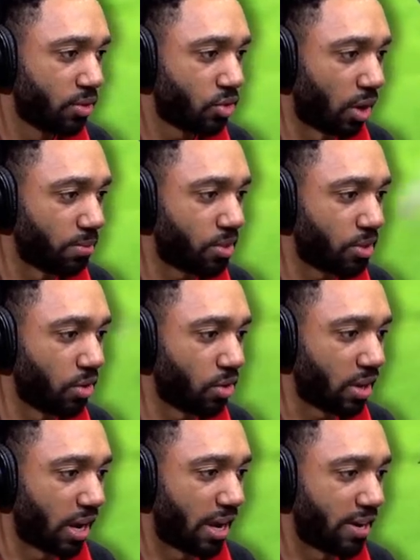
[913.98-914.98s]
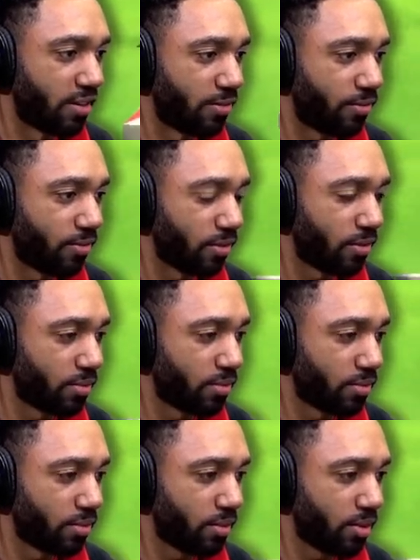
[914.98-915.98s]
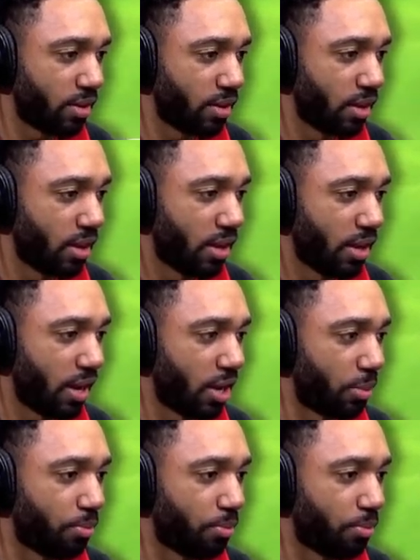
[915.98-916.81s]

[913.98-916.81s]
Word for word: So I'm still kind of in